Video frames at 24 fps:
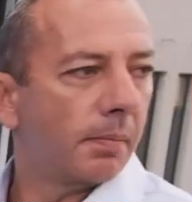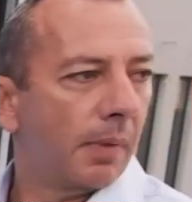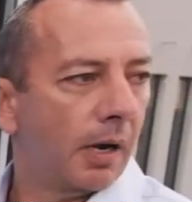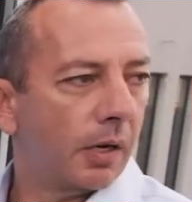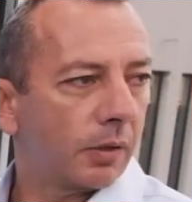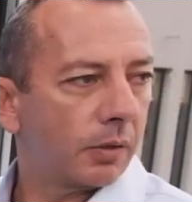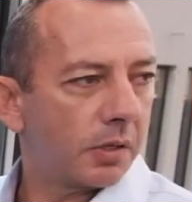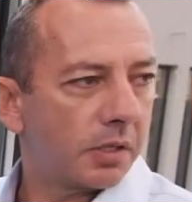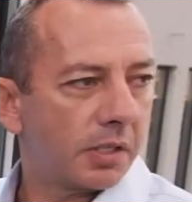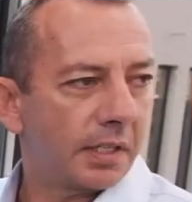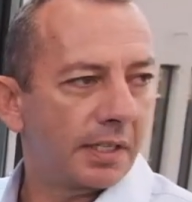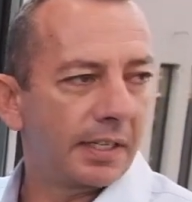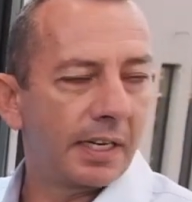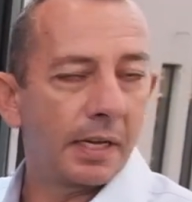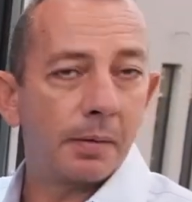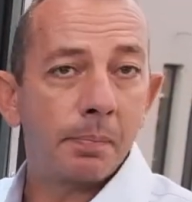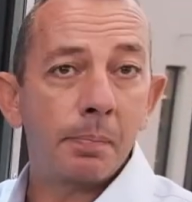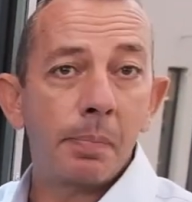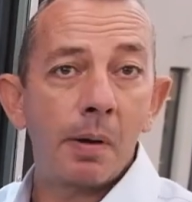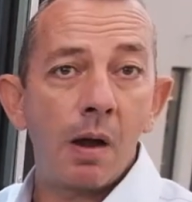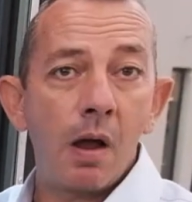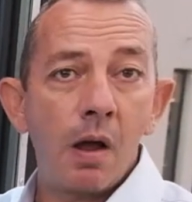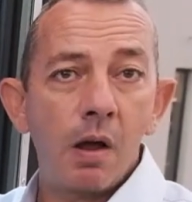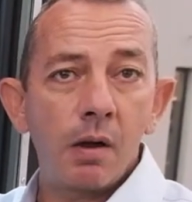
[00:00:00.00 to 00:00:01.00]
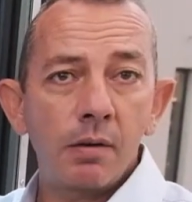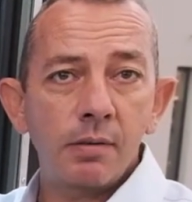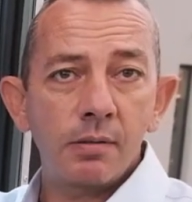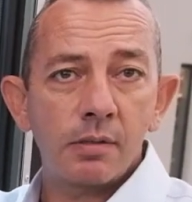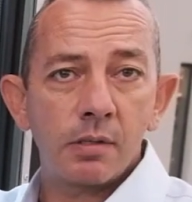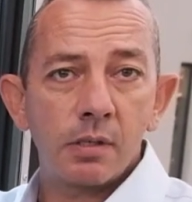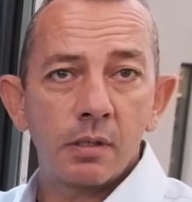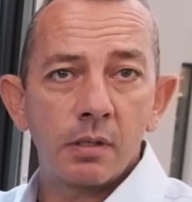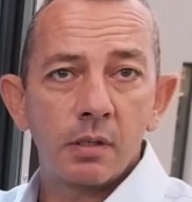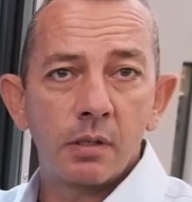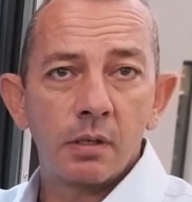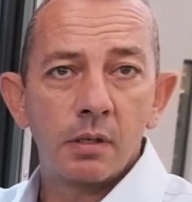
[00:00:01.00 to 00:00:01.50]
motors in their
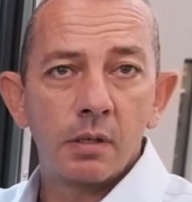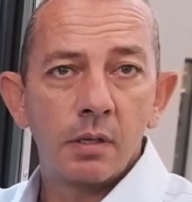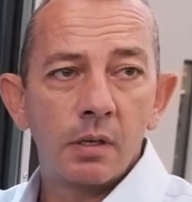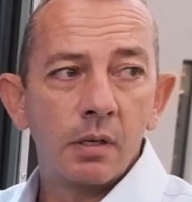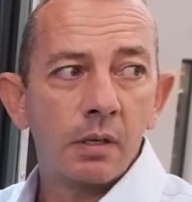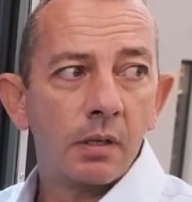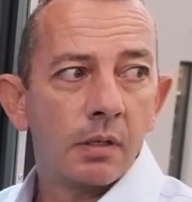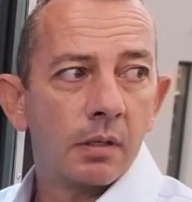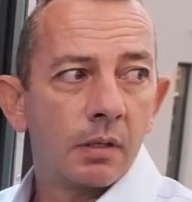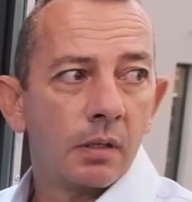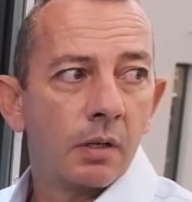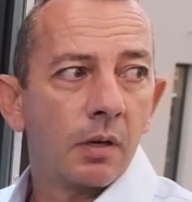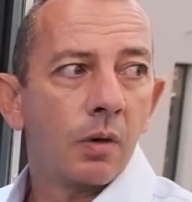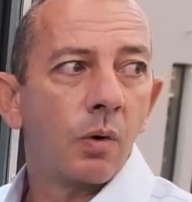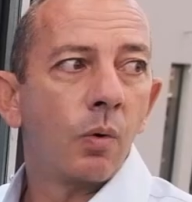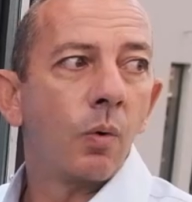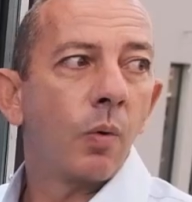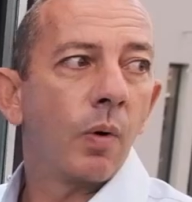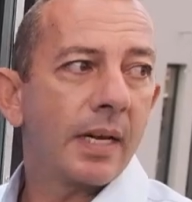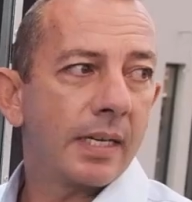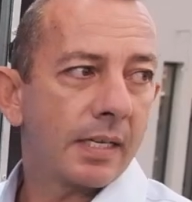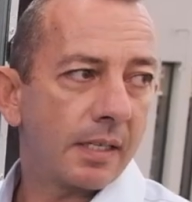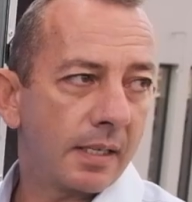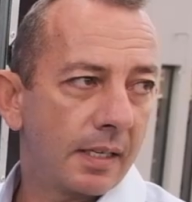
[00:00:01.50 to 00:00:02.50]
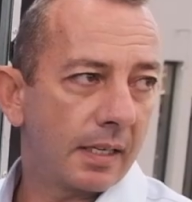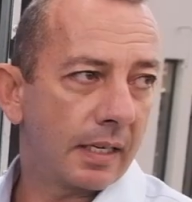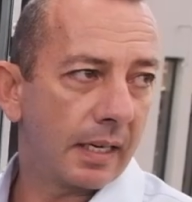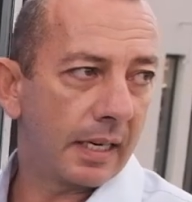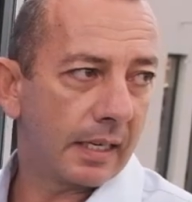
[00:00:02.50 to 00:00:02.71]
plants, wasting